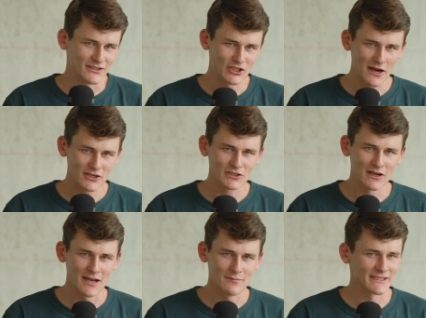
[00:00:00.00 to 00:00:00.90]
the charge
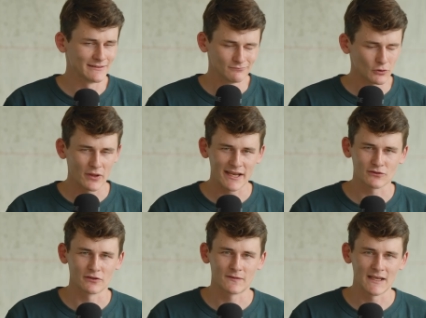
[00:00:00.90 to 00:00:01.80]
times and all that
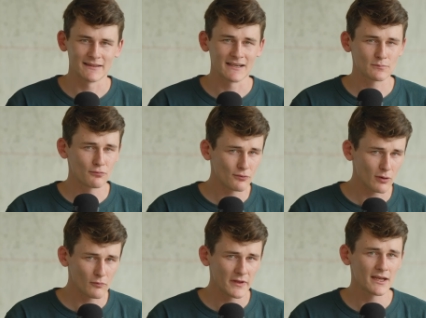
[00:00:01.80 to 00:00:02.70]
sort of thing that it's
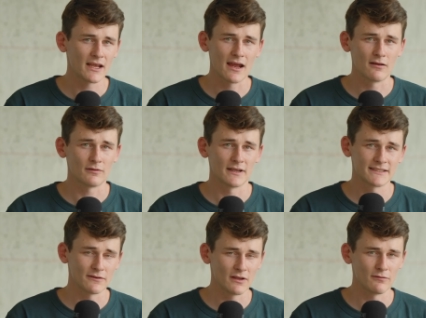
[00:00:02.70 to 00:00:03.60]
probably going to have a
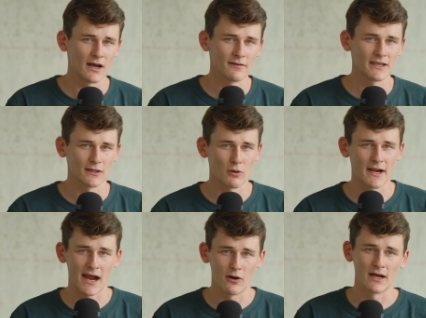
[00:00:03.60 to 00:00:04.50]
75 kilowatt
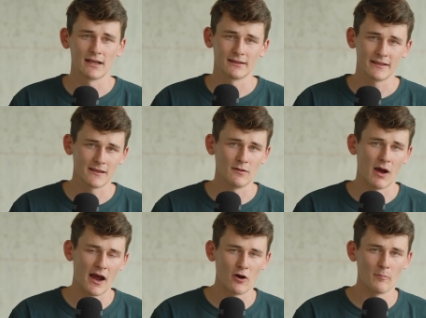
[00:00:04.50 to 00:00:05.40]
hour lithium
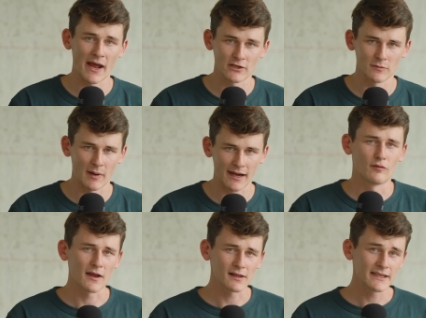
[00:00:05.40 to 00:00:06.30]
ion battery pack.
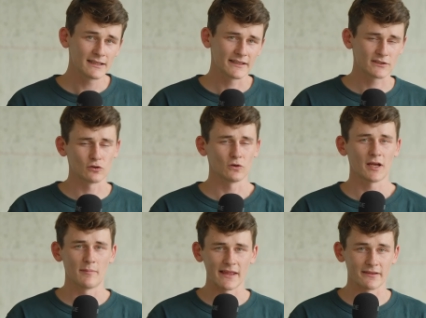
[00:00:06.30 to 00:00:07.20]
Finally, let's talk
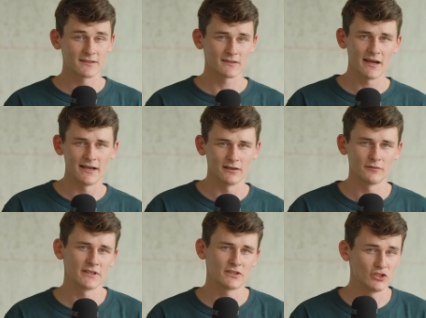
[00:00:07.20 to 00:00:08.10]
about the design of
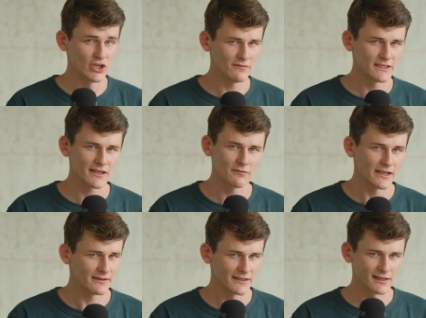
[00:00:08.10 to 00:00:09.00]
this
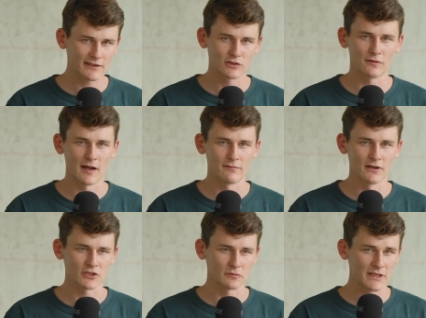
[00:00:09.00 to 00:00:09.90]
GV70, the electrified
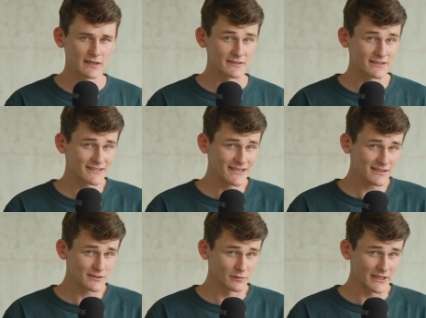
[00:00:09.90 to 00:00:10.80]
version, because
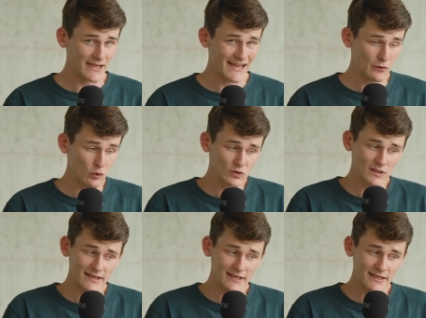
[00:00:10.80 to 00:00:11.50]
ostensibly it looks